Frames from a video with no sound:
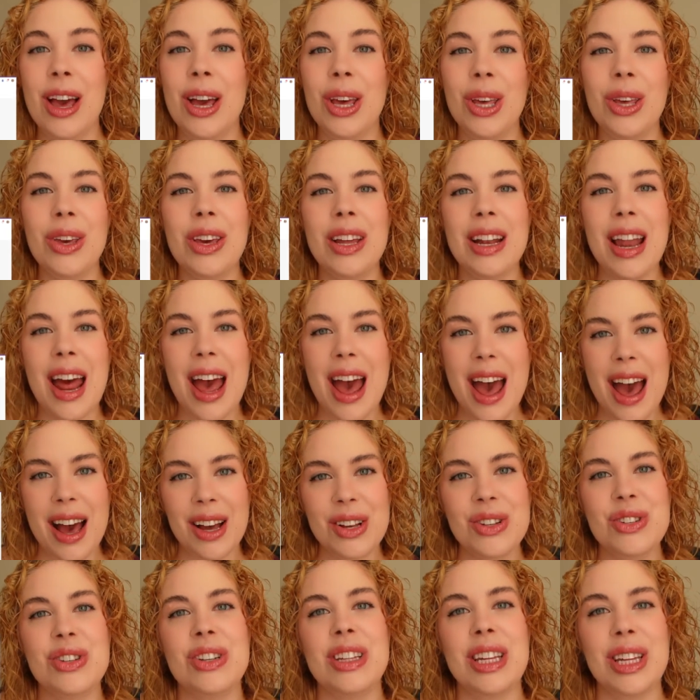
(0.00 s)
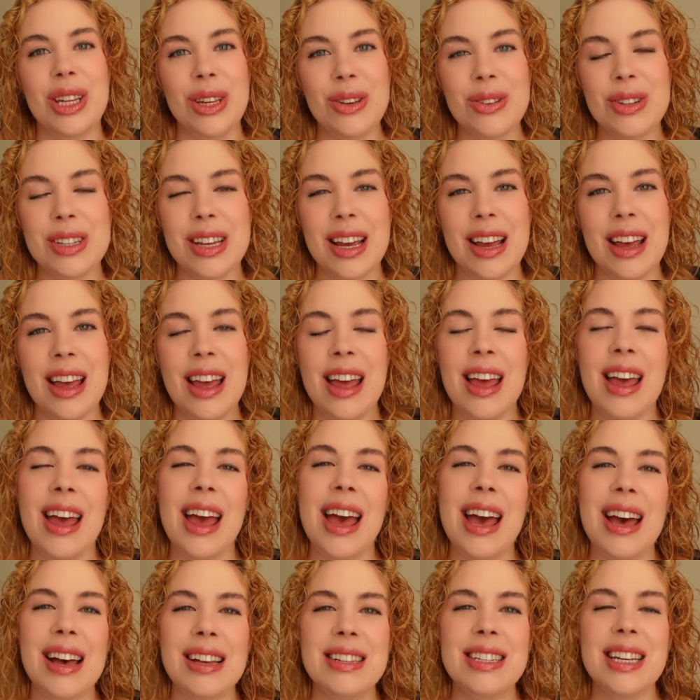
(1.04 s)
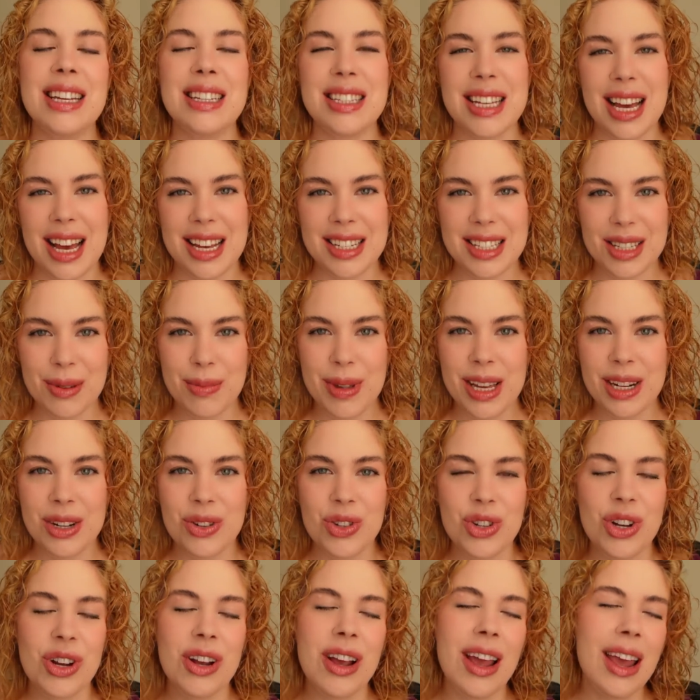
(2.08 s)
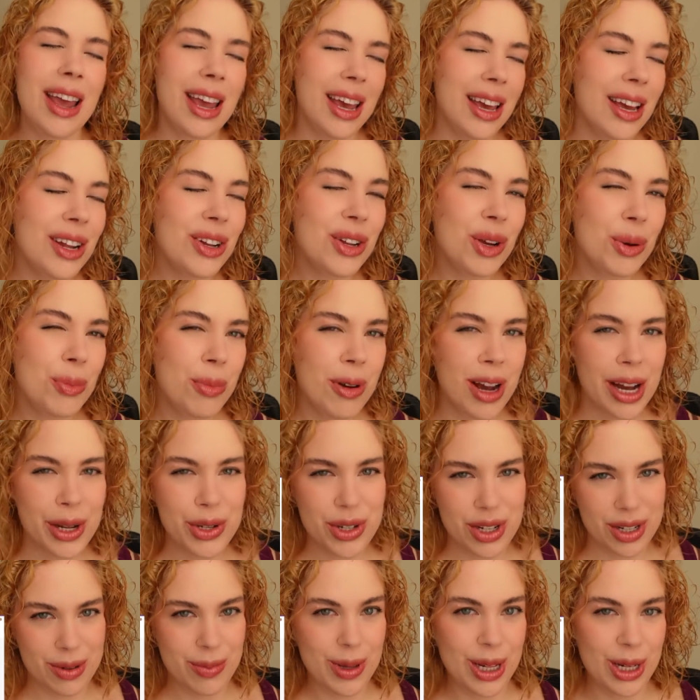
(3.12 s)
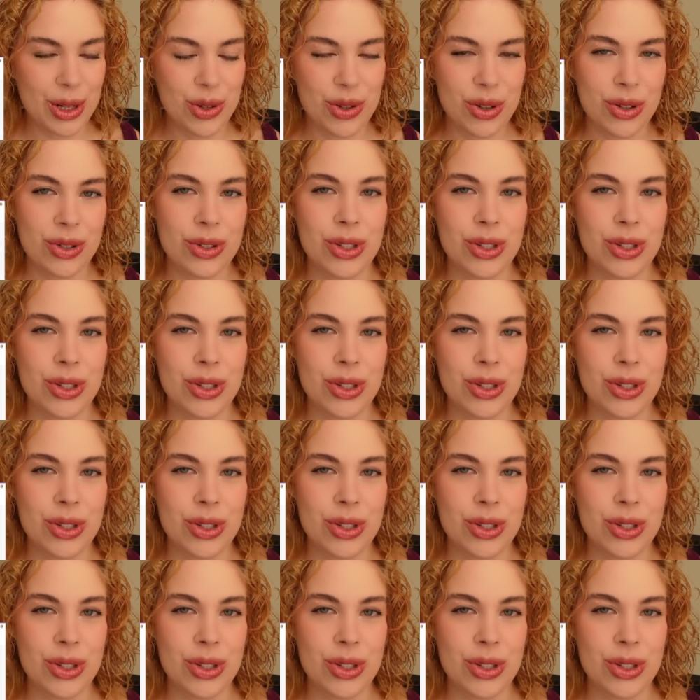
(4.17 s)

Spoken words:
You can actually use it as a task manager and your project manager,